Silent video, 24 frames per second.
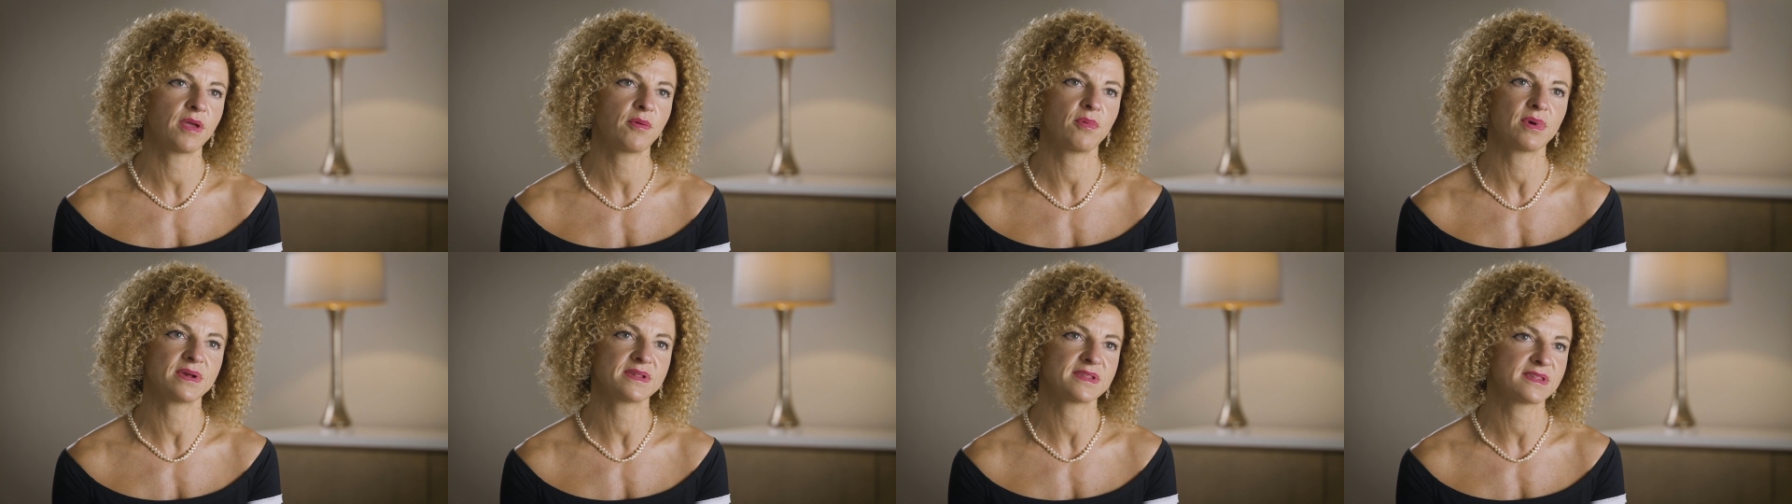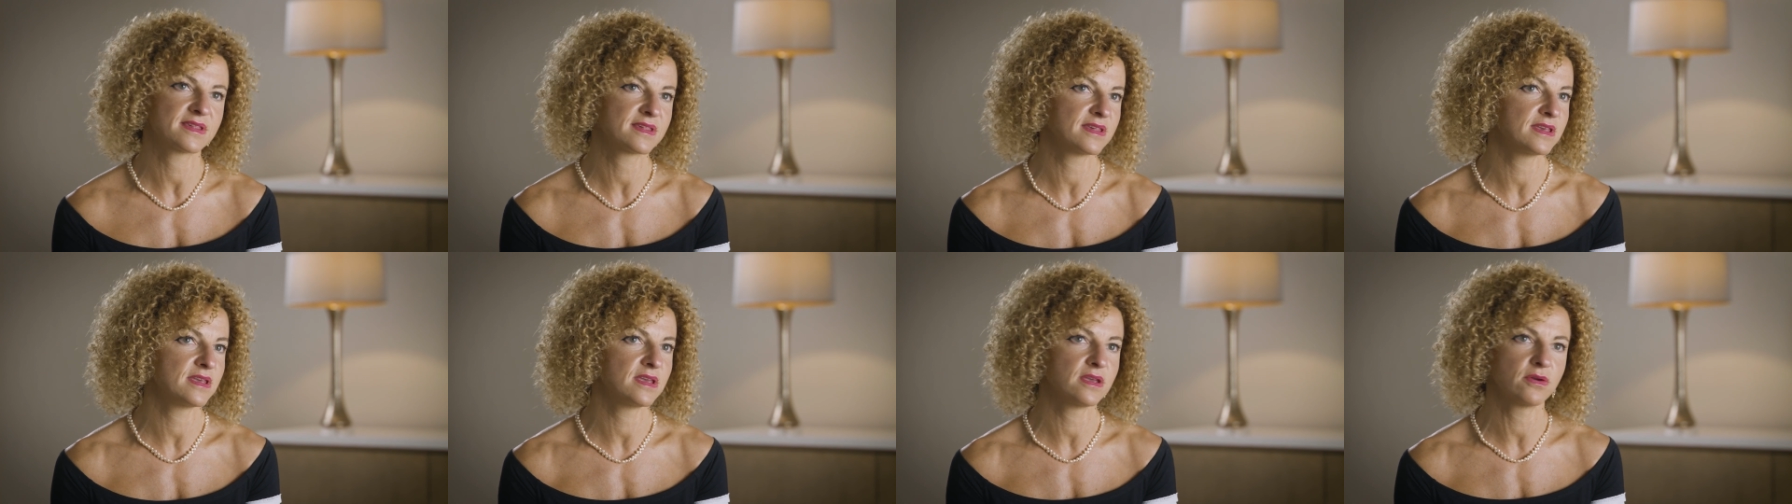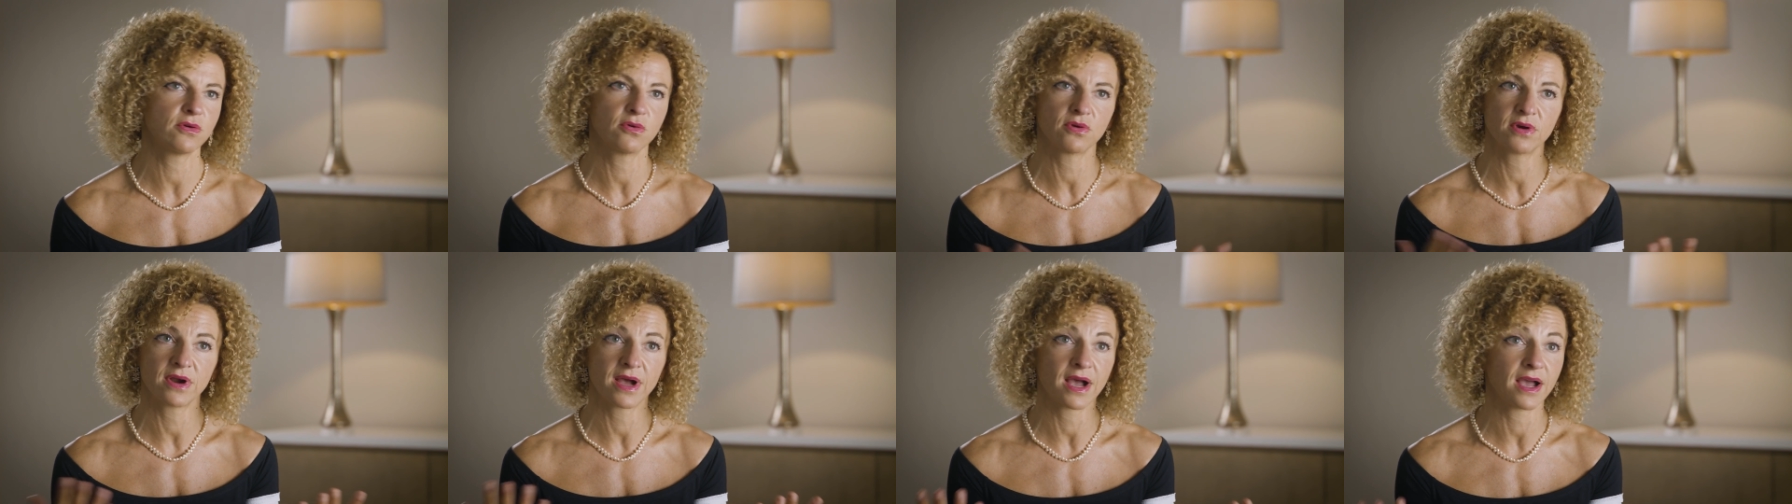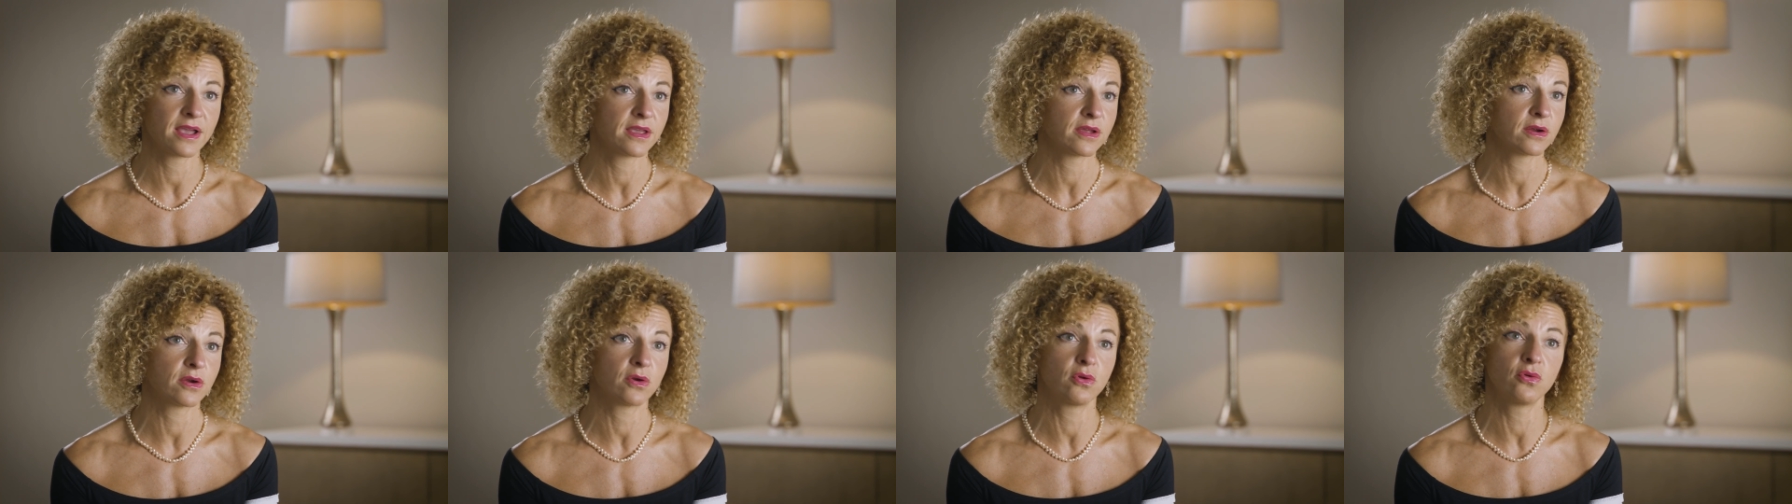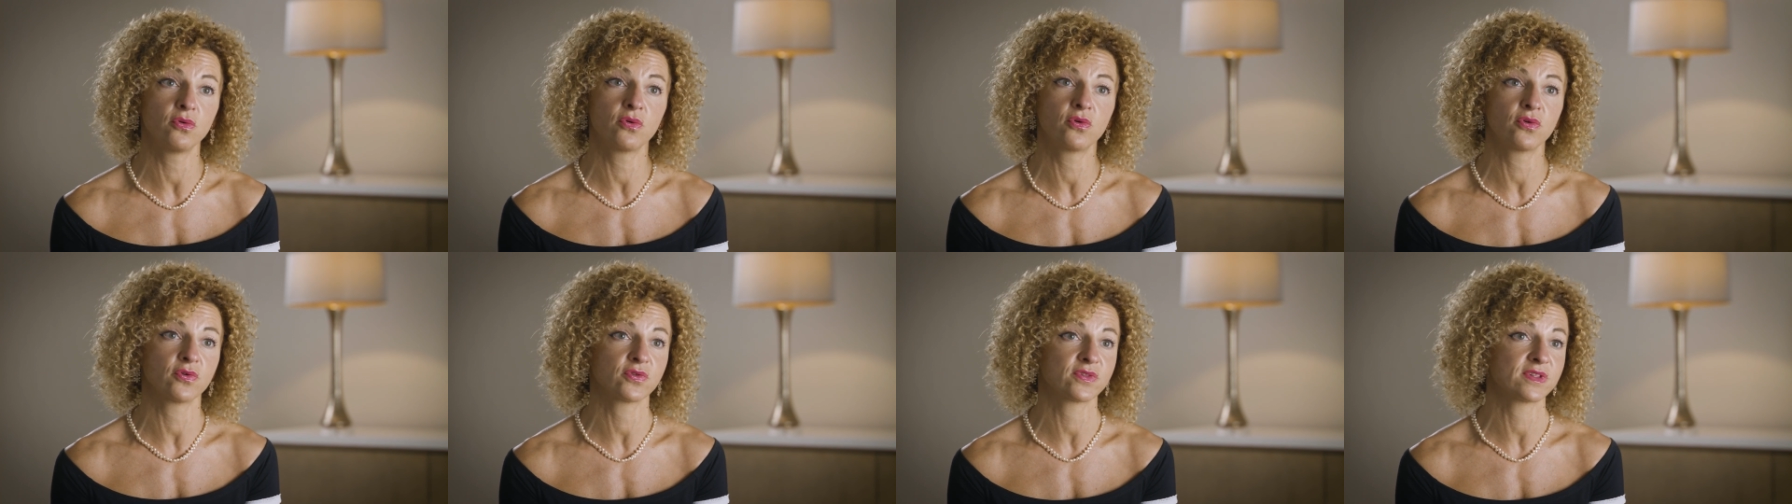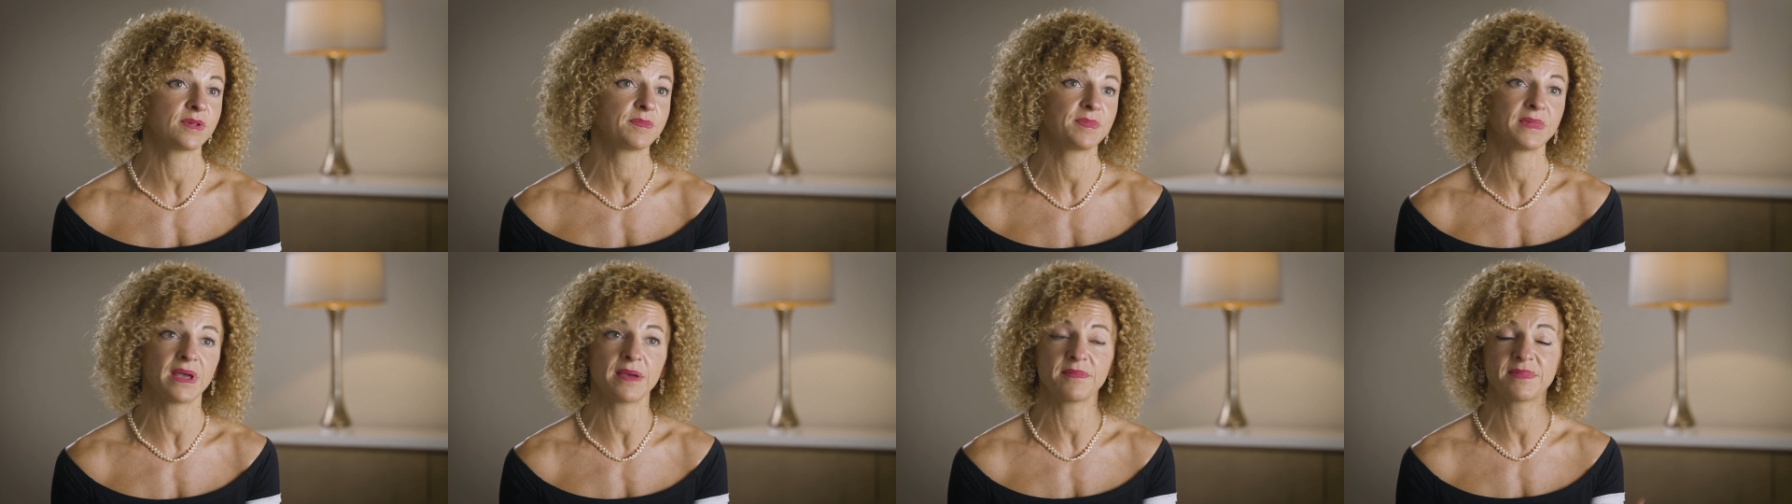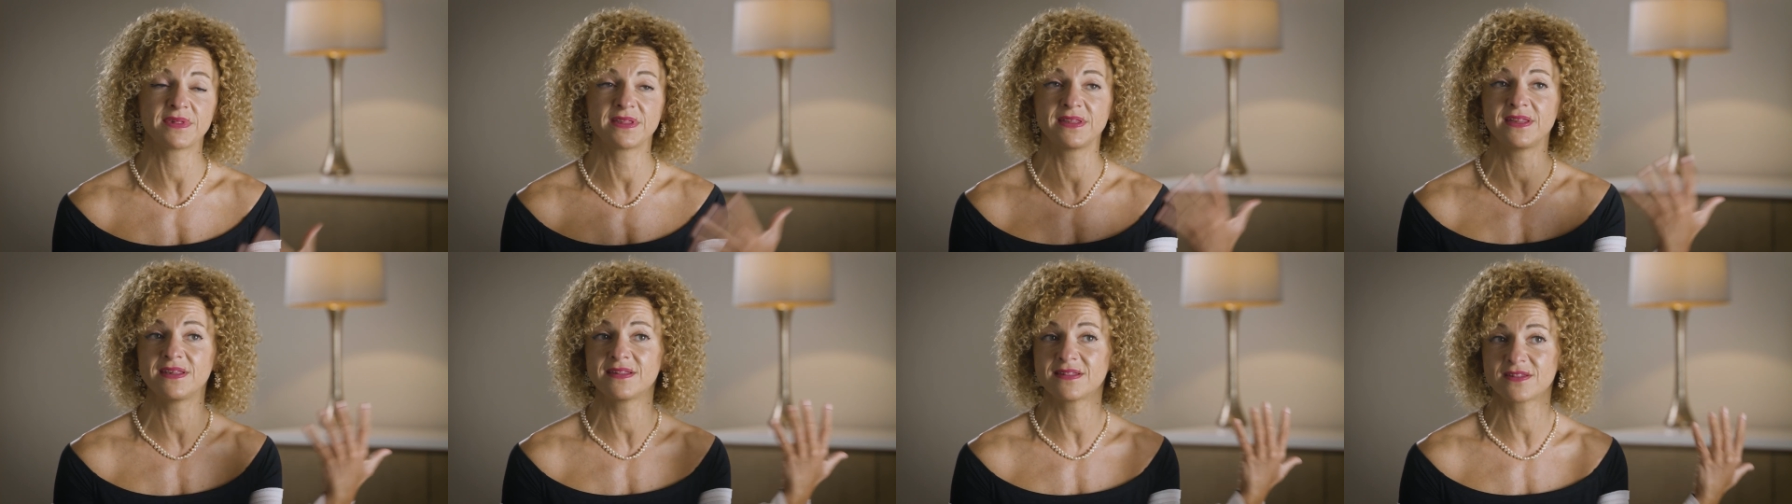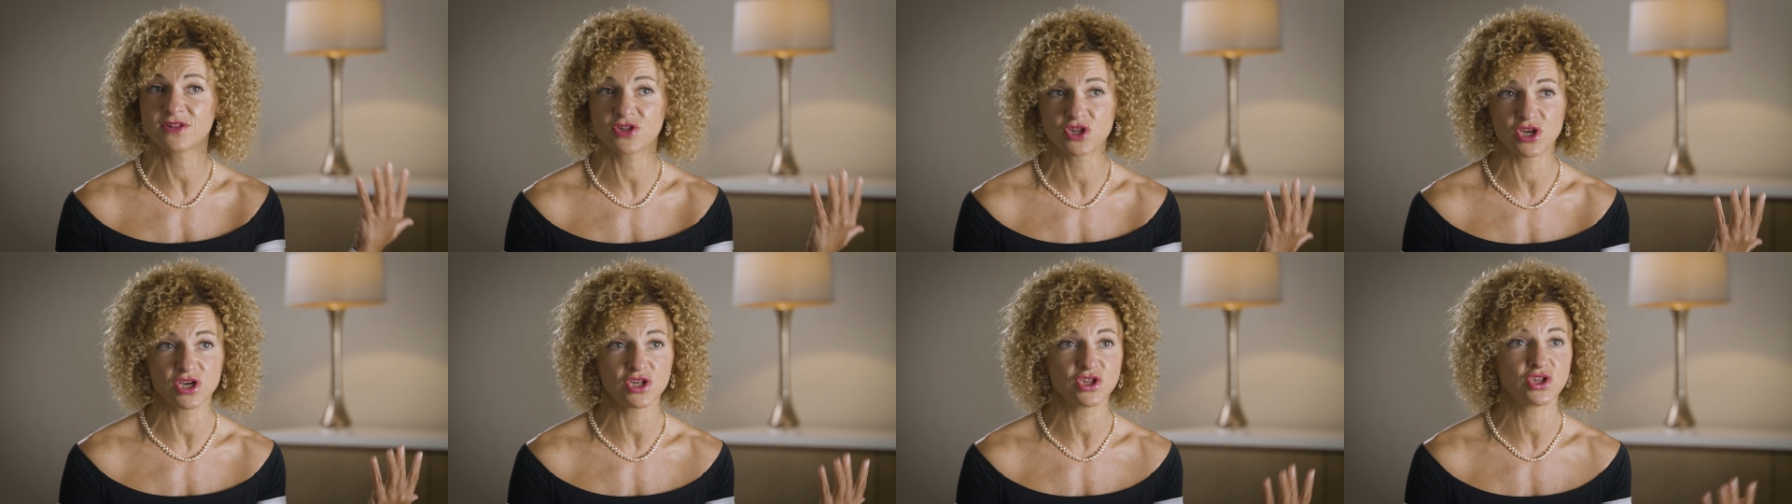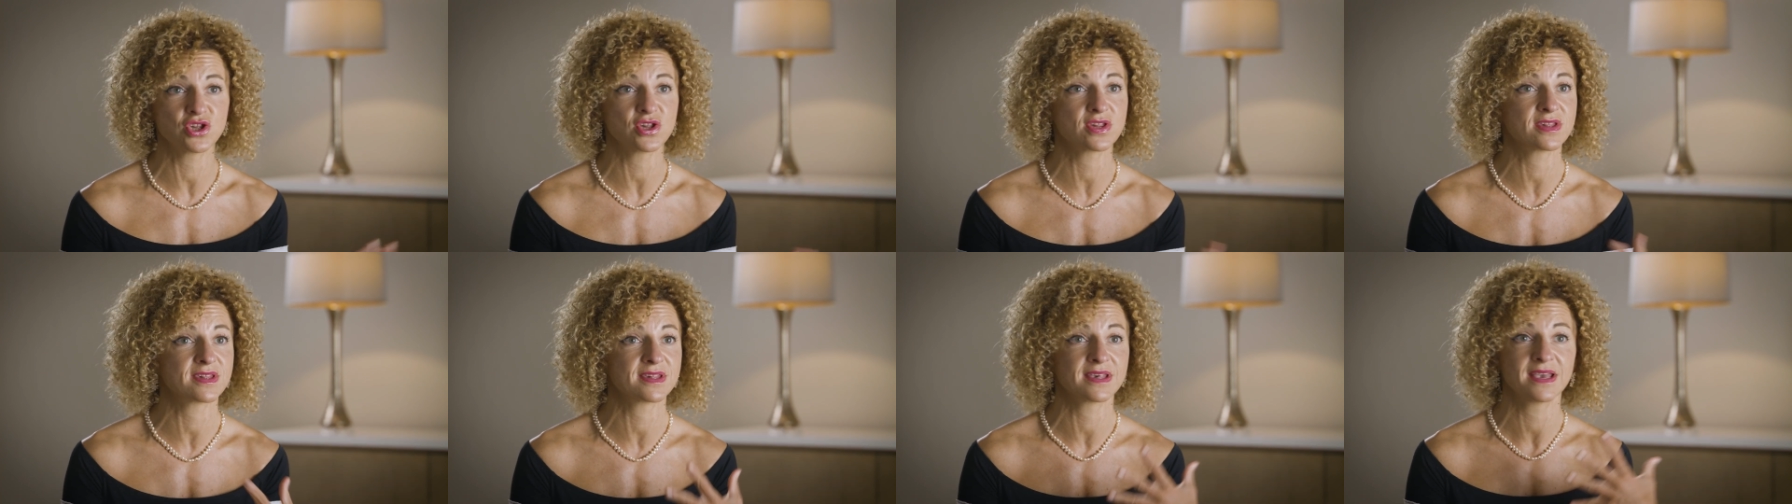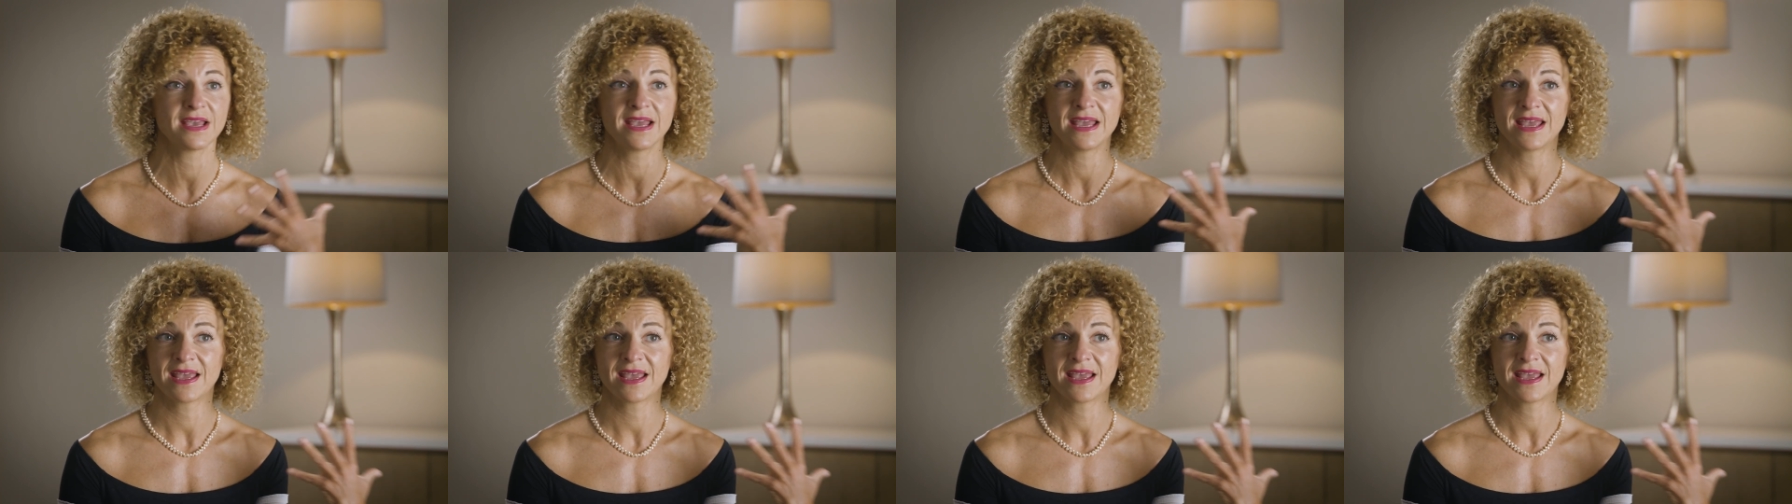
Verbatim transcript: A1C, or higher glucose. Sometimes these changes